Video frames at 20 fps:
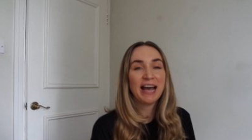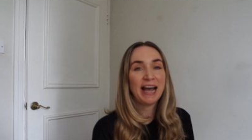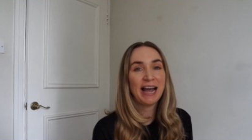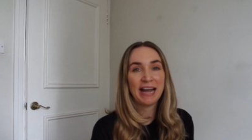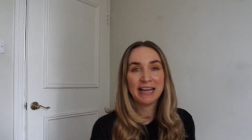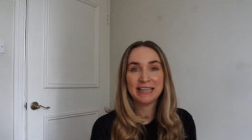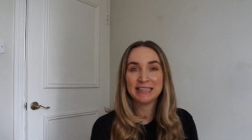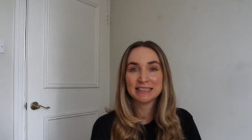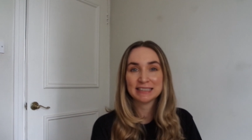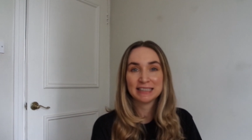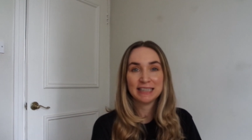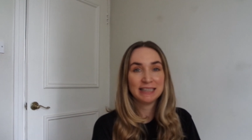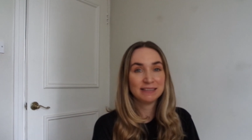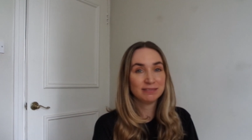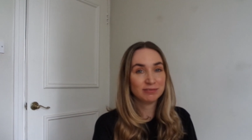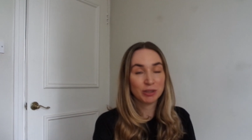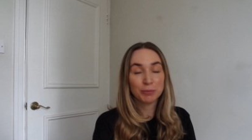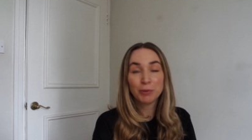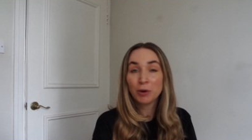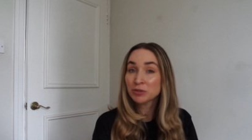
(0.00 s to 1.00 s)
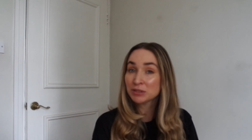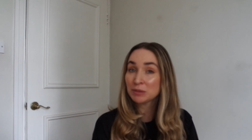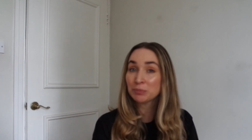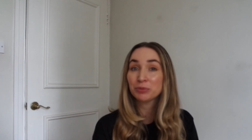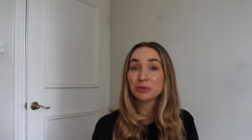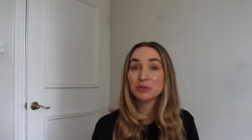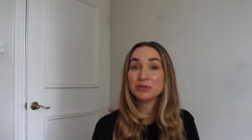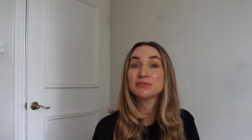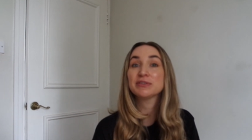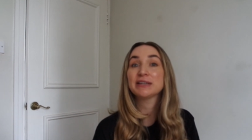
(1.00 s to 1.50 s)
And the most
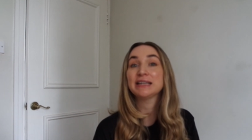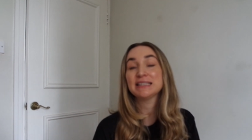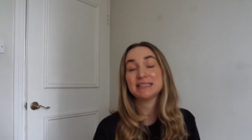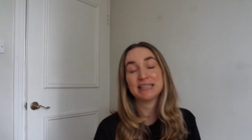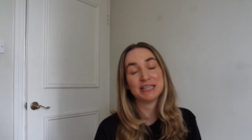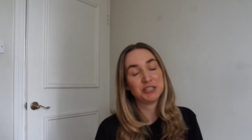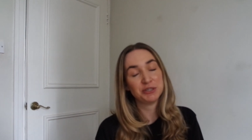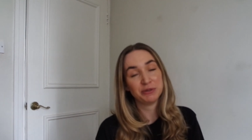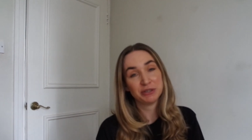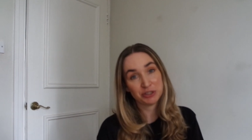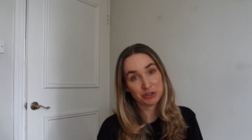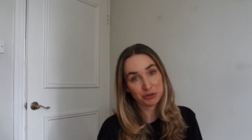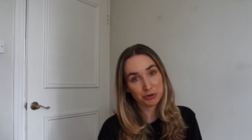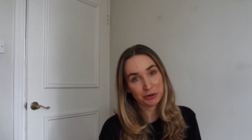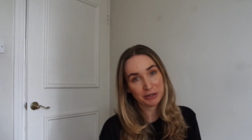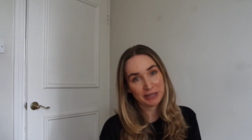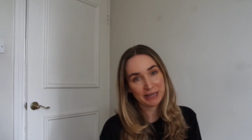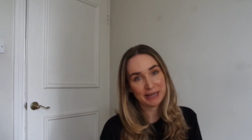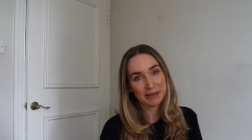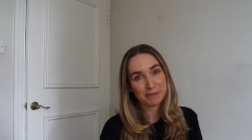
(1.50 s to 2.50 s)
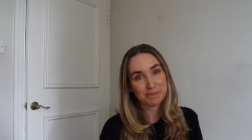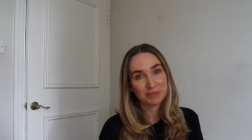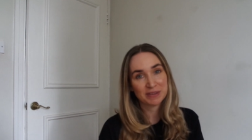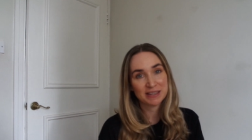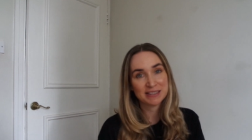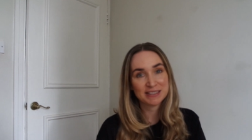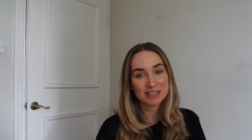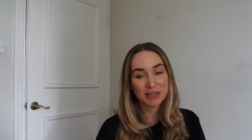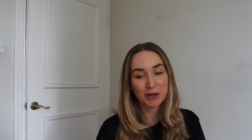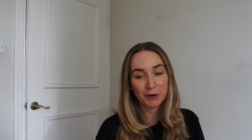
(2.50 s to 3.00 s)
important thing is that you enjoy it.
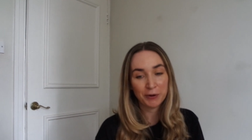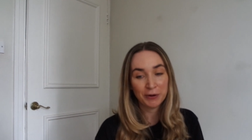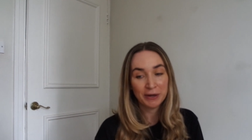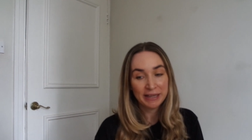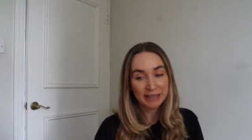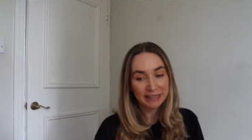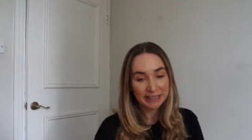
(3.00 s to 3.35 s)
So